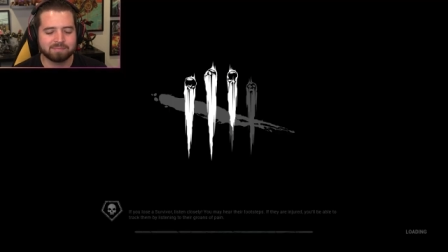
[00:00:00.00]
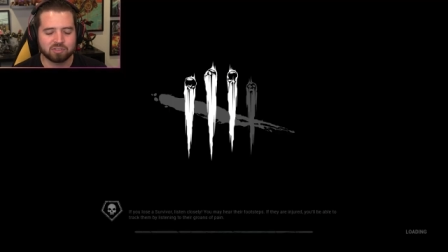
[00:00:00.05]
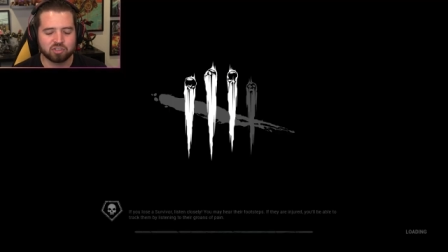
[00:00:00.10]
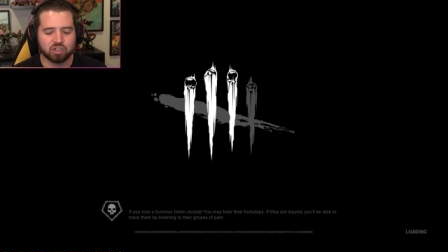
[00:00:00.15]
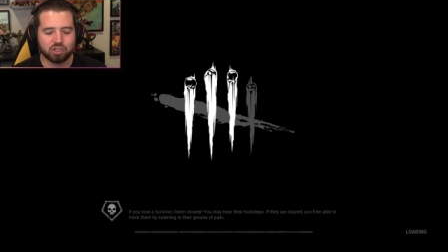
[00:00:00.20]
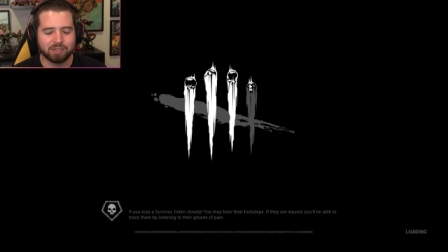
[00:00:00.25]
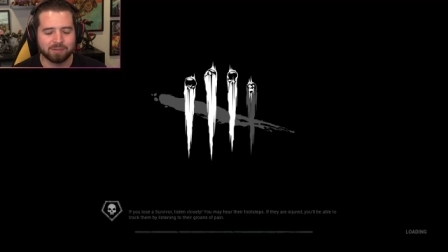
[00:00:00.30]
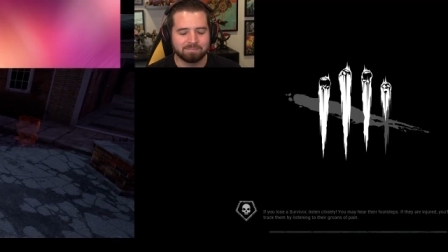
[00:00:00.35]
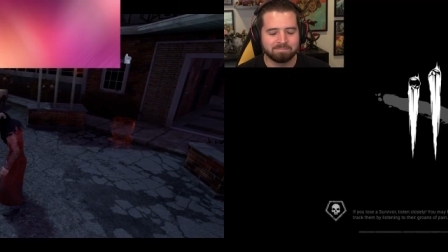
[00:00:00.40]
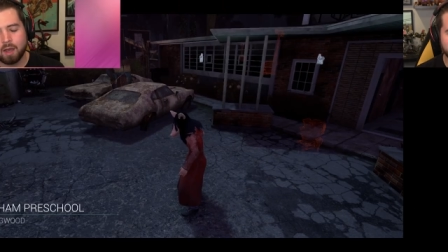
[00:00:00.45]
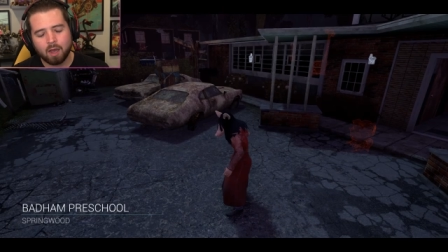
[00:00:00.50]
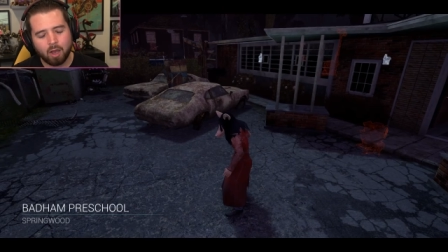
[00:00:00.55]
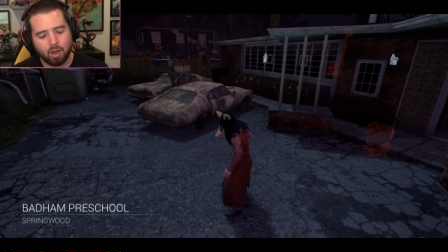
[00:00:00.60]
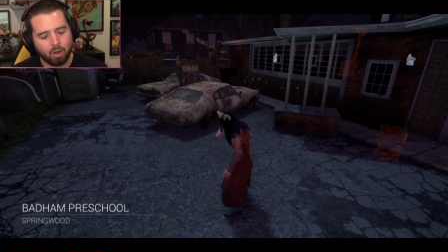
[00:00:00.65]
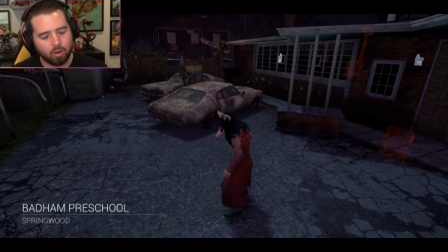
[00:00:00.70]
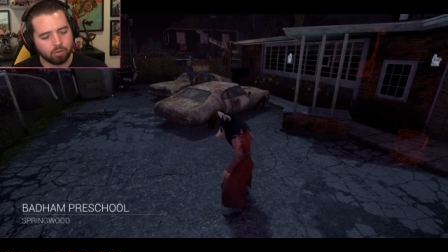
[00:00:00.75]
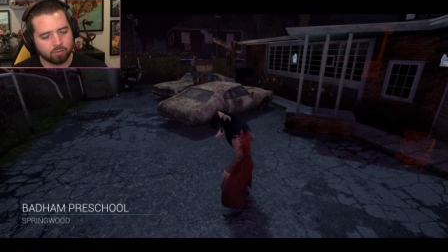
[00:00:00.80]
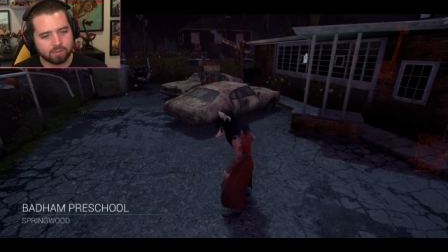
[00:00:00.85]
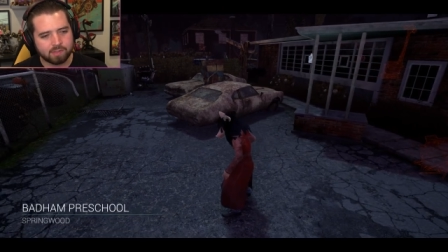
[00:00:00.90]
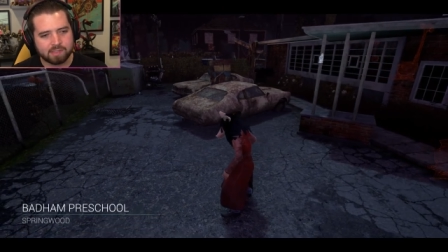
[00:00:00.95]
It's good.
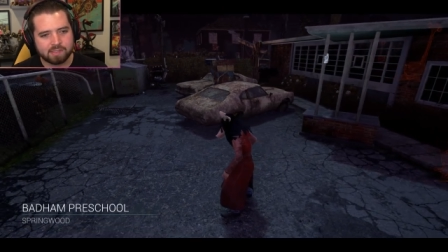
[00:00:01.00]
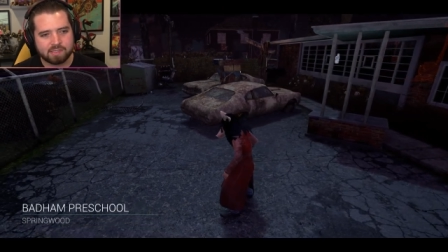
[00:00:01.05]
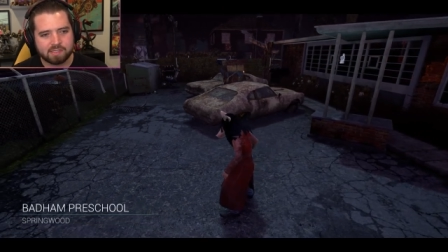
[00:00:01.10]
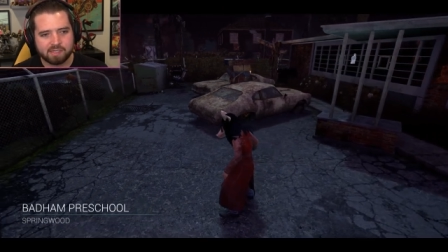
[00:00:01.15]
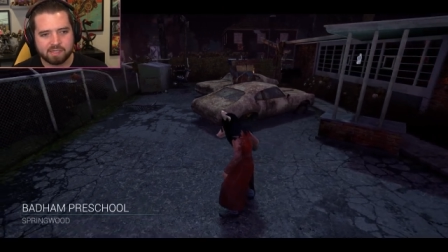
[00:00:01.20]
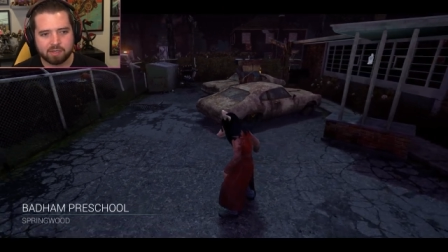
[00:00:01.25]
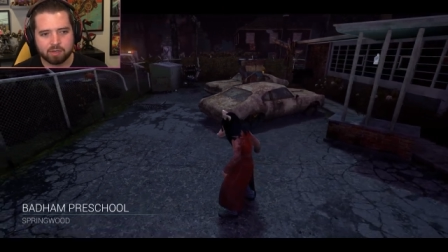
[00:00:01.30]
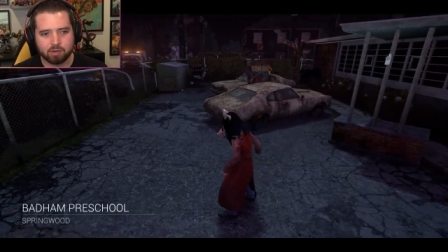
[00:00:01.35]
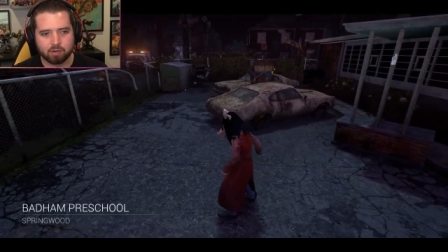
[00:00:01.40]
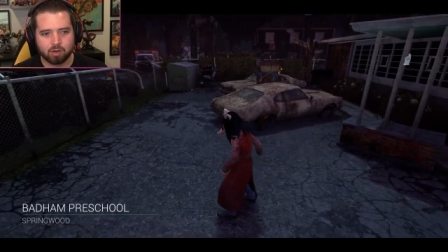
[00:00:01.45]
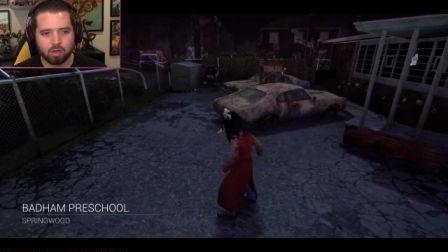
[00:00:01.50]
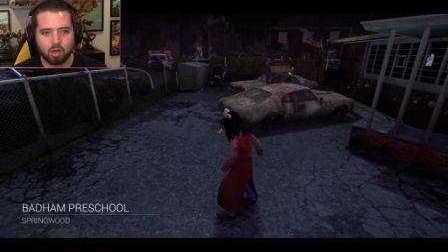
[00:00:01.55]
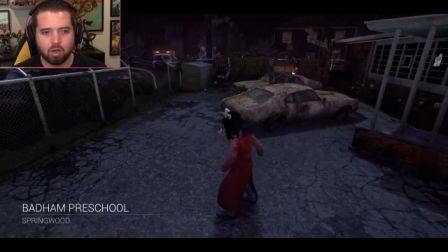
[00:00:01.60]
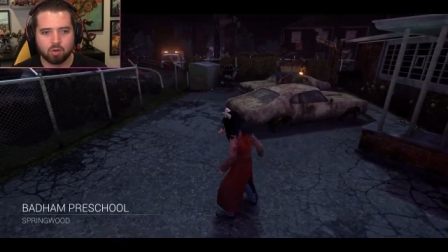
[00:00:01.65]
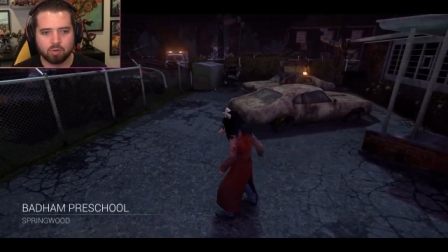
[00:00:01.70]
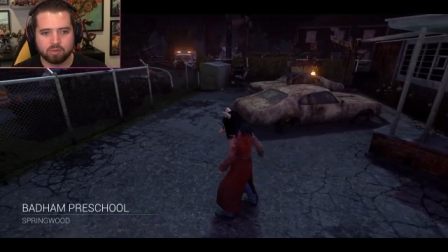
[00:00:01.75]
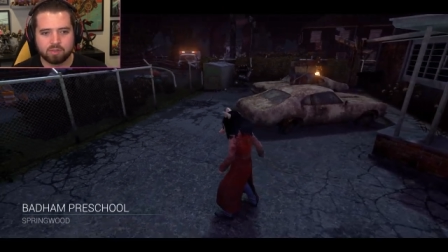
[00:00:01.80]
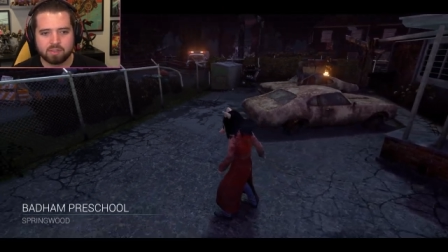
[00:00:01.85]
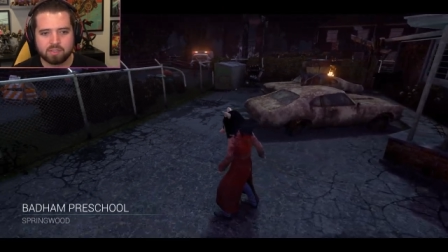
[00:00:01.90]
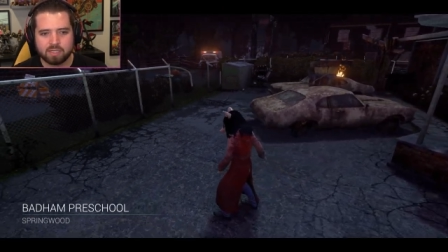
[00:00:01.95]
Oh dear,
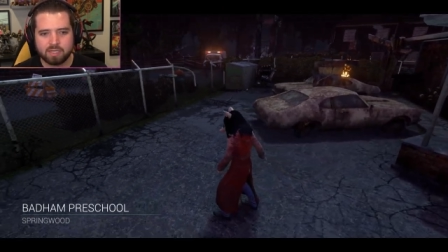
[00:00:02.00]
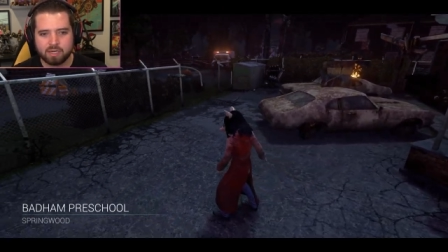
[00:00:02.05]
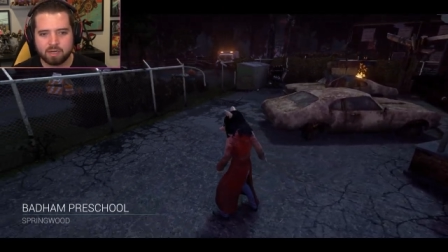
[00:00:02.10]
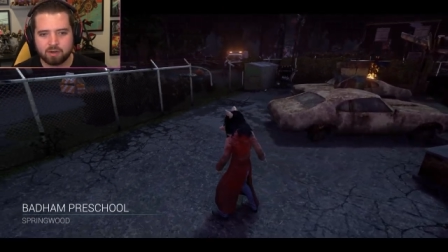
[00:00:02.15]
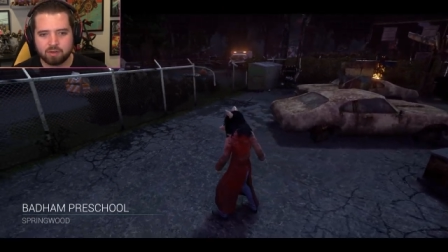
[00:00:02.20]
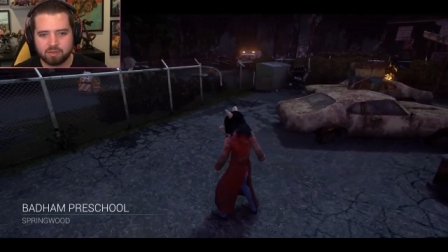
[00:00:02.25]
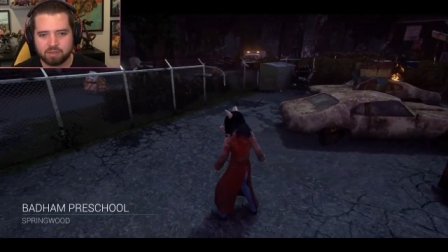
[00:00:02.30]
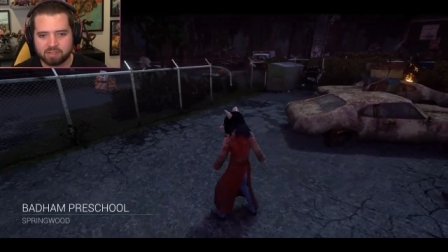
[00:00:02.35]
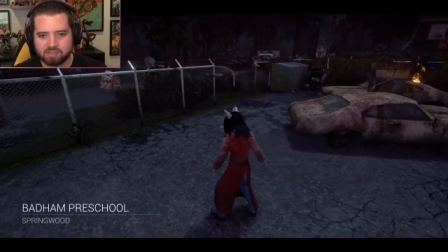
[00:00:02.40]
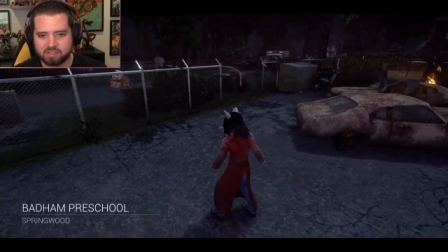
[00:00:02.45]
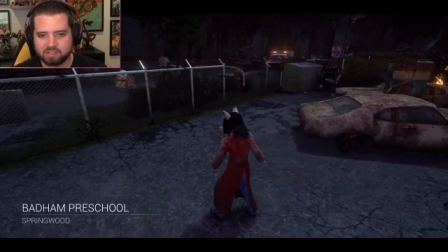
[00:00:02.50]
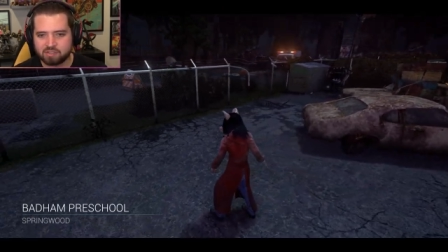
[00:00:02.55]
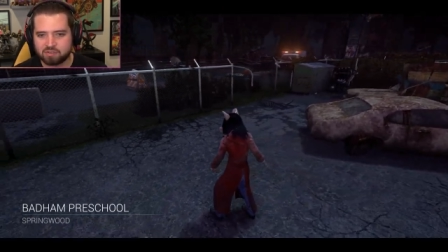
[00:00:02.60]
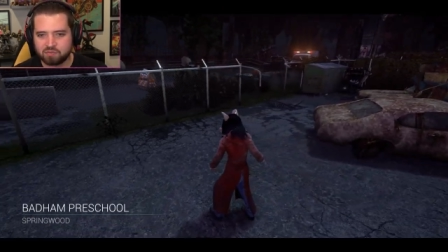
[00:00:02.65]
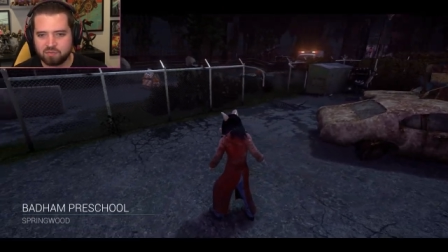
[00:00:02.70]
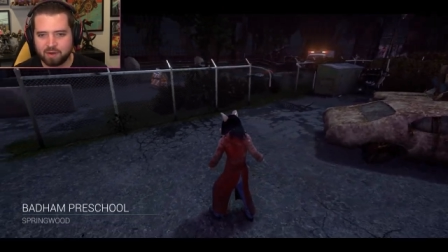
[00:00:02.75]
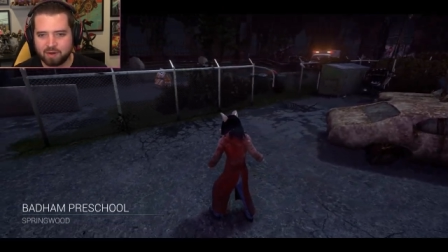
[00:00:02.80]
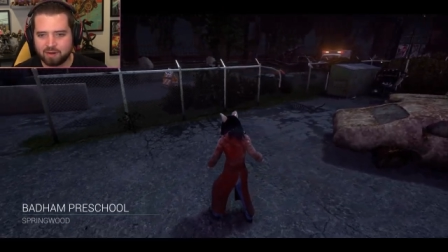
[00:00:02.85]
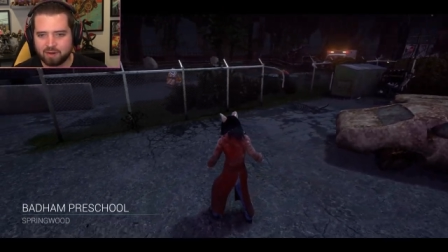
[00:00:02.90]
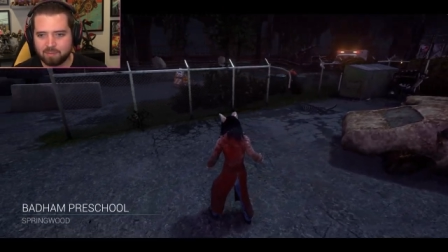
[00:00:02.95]
oh dear, this is
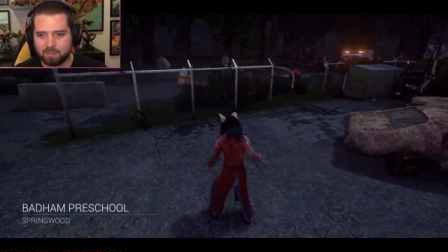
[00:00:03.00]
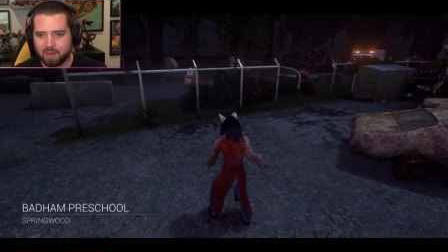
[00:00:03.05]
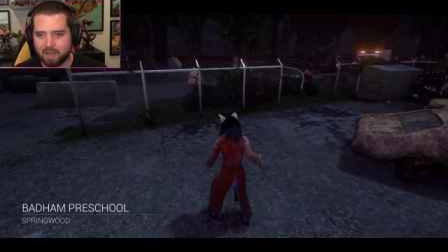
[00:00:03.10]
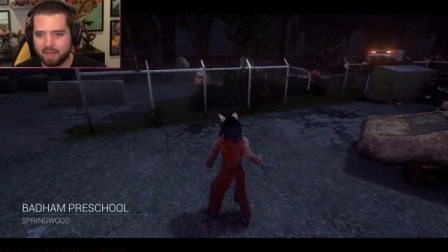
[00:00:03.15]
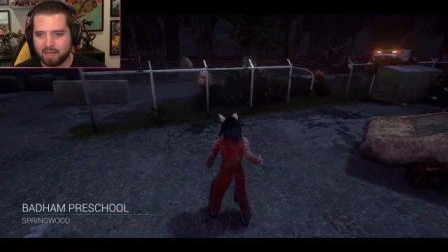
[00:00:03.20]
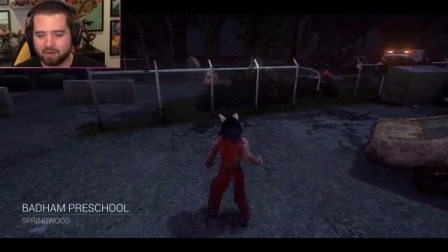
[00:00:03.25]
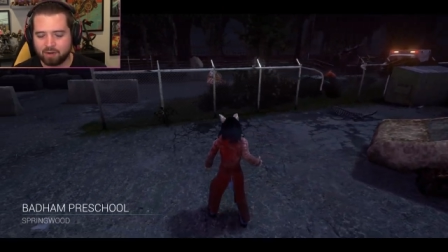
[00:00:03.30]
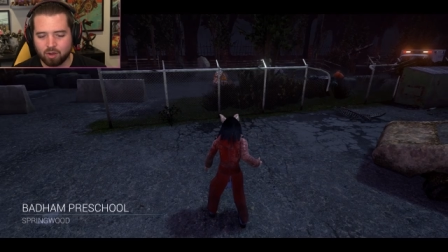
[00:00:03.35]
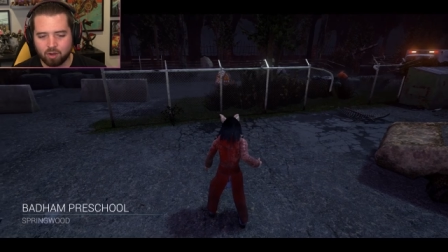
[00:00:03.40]
very bad.